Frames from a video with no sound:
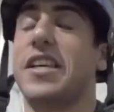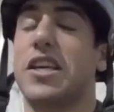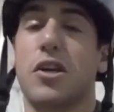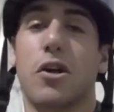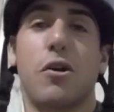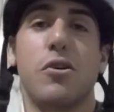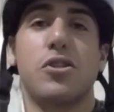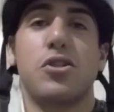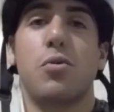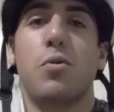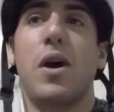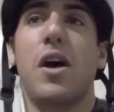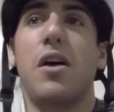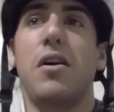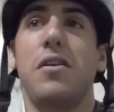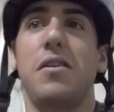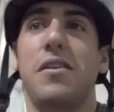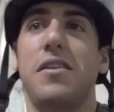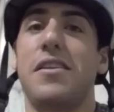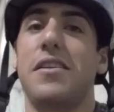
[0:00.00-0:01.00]
didn't go so
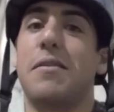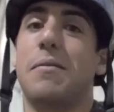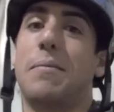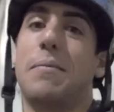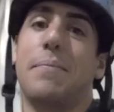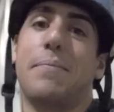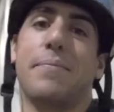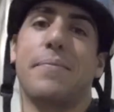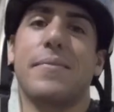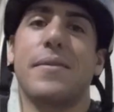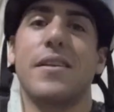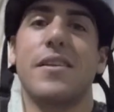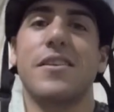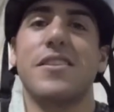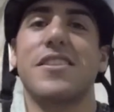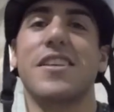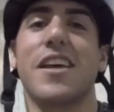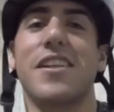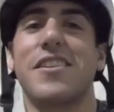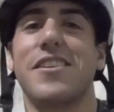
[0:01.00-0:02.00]
well.
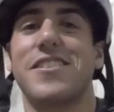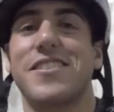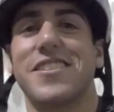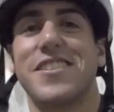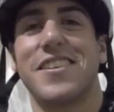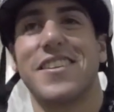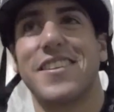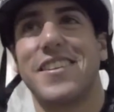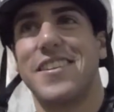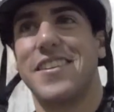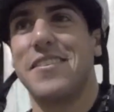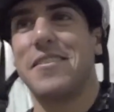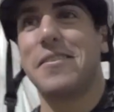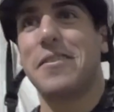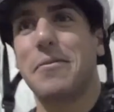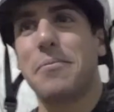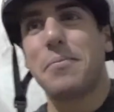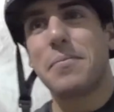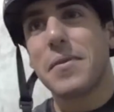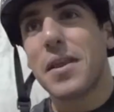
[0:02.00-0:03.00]
Let's get this. So you only
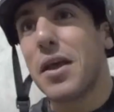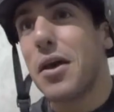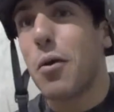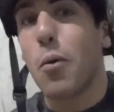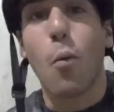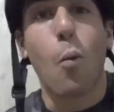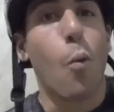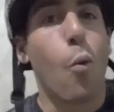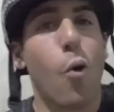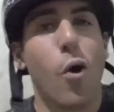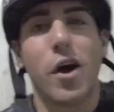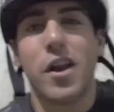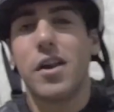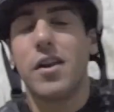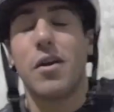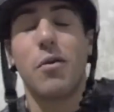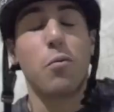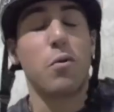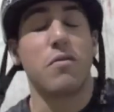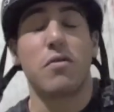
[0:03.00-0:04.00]
tried once. Uh, one.
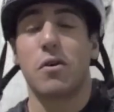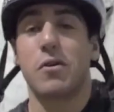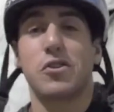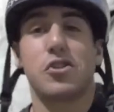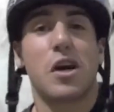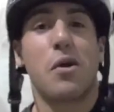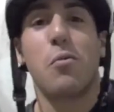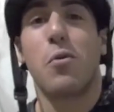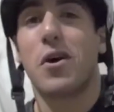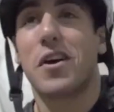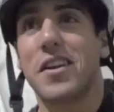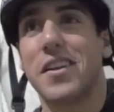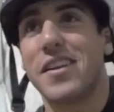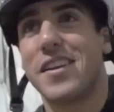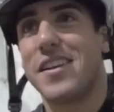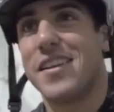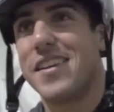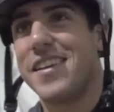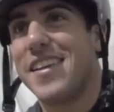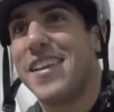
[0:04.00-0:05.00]
one we've only tried one. And
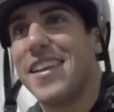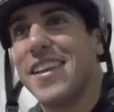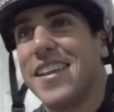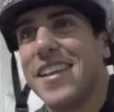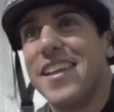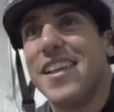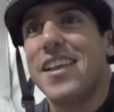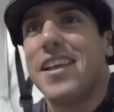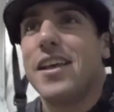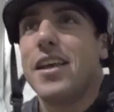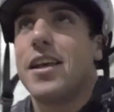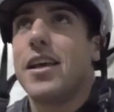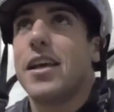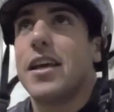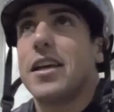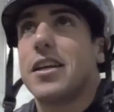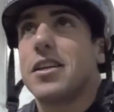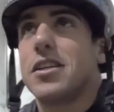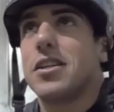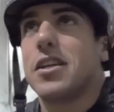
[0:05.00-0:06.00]
you broke
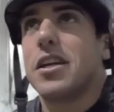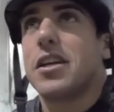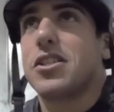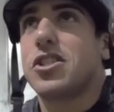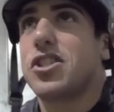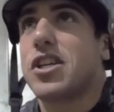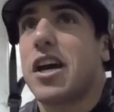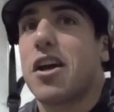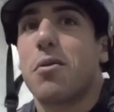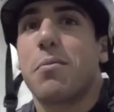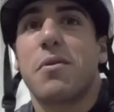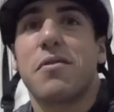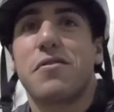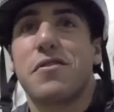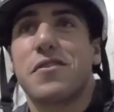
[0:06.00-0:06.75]
your foot. I shattered my